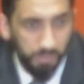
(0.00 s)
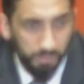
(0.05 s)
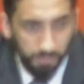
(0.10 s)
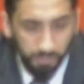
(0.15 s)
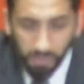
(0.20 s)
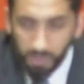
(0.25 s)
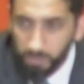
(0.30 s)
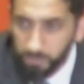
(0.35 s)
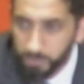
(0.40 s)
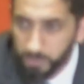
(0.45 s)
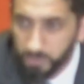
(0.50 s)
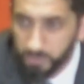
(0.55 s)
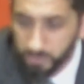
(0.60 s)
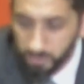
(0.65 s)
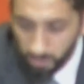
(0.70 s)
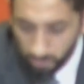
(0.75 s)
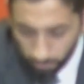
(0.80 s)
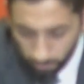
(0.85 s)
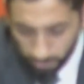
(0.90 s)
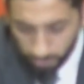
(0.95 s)
Three
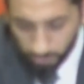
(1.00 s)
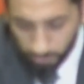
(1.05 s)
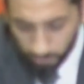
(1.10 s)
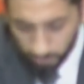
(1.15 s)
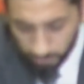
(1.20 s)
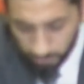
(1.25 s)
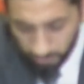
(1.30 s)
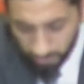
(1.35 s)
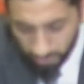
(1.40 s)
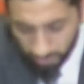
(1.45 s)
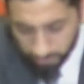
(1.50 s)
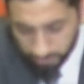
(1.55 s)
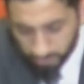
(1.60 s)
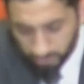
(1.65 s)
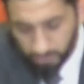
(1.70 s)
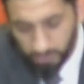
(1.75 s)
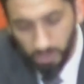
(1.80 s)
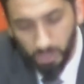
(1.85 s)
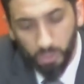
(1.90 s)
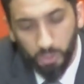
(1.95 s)
options. What are those three
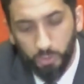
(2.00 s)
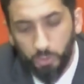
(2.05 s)
options?